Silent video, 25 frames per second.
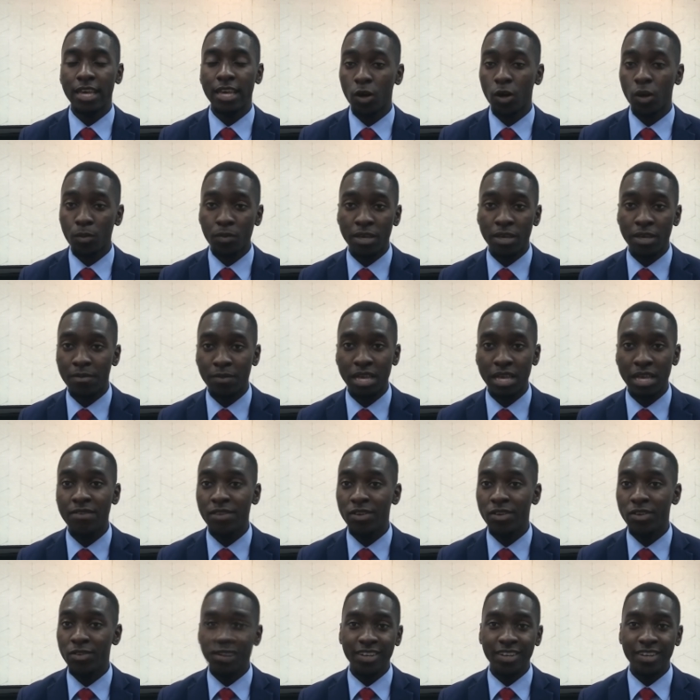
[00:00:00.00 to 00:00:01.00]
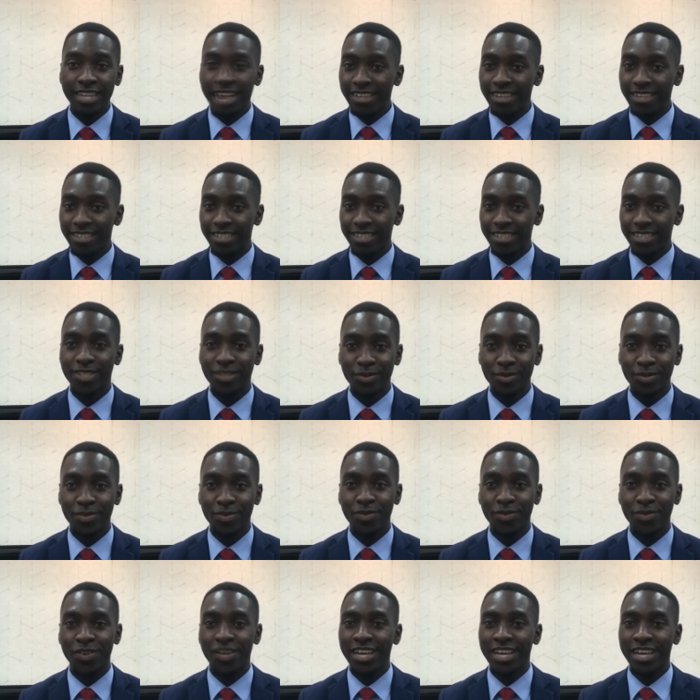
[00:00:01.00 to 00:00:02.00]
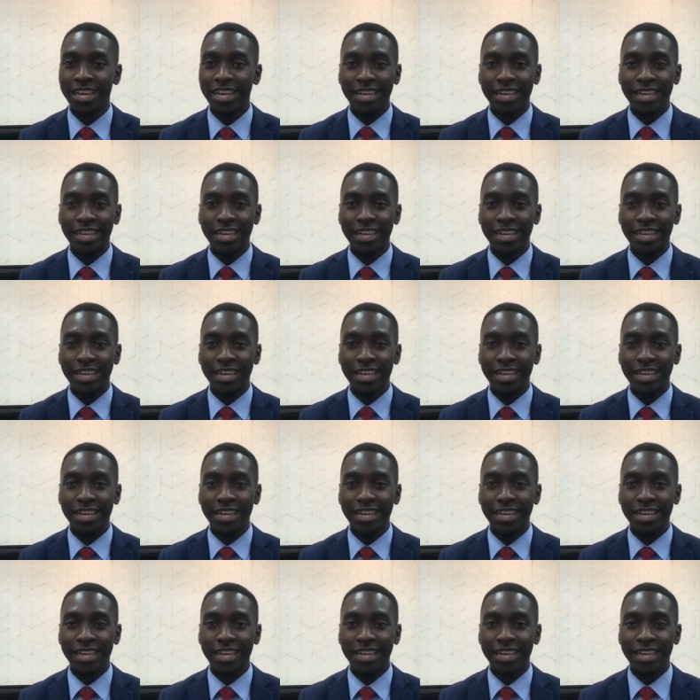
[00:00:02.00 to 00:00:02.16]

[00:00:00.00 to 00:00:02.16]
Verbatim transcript: help him, even without access to